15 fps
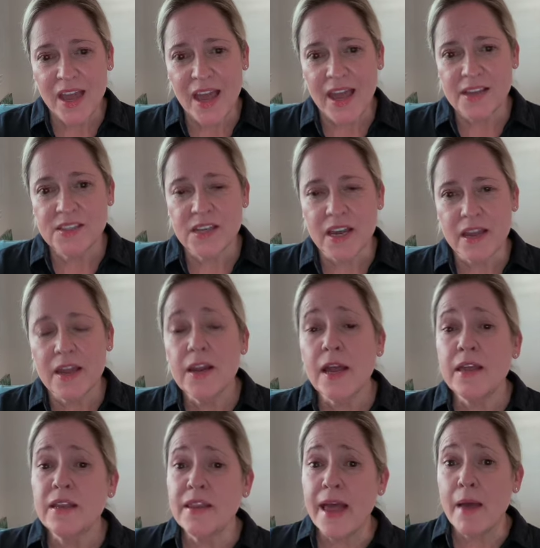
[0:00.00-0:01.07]
In
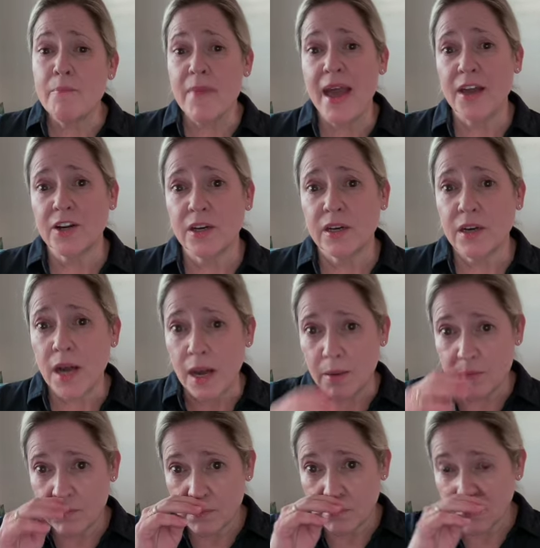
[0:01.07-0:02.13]
that matter,
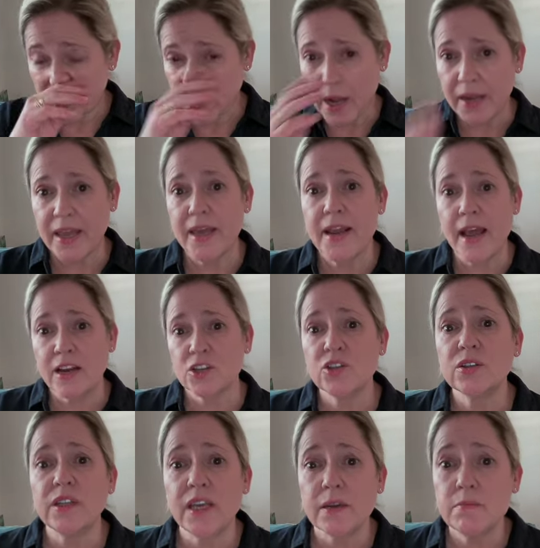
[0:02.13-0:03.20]
Murdaugh had
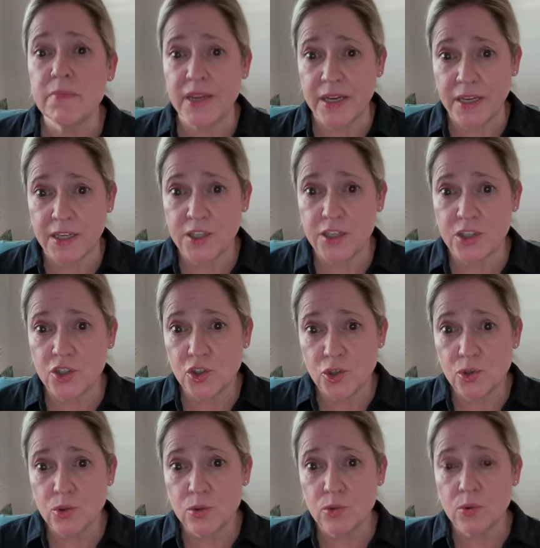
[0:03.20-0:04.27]
actually admitted
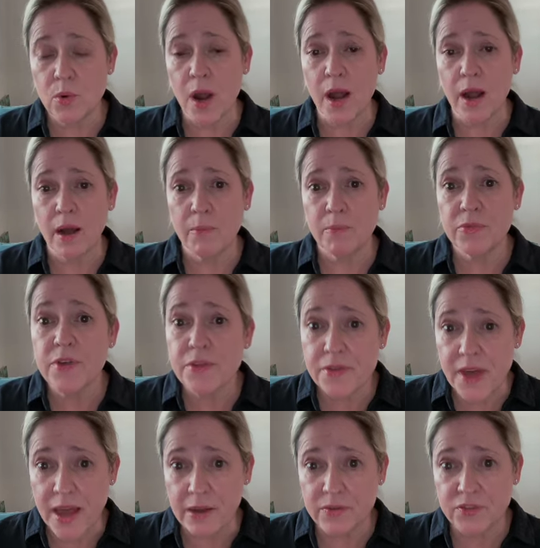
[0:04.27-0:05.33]
to the
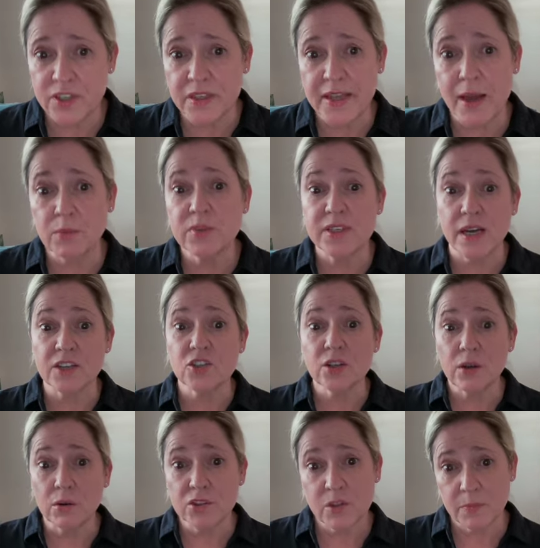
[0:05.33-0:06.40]
theft, and that was actually
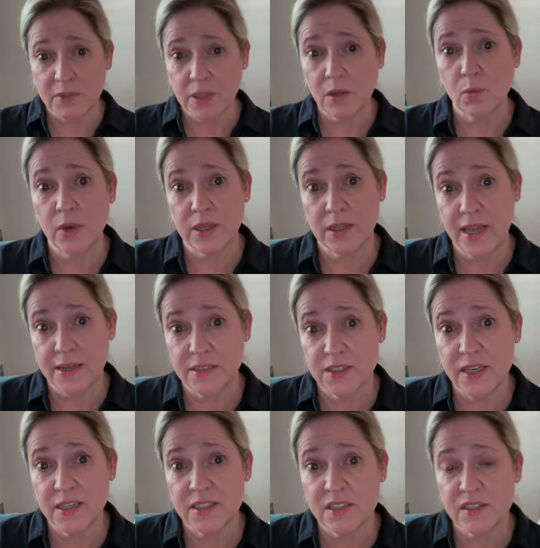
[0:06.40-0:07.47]
ultimately what led
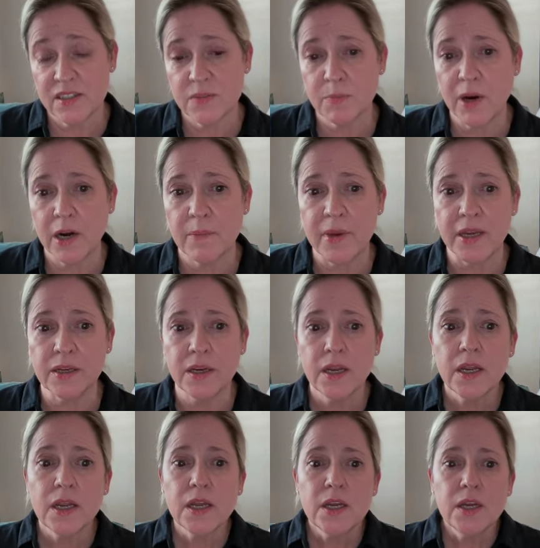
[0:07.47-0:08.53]
to his disbarment.
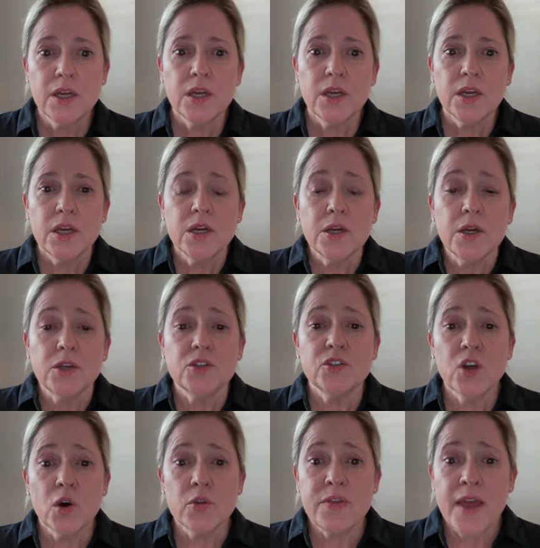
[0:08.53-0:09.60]

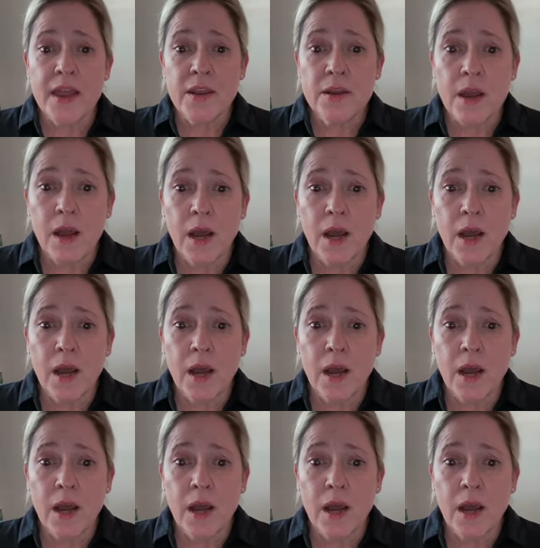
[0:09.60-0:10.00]
So then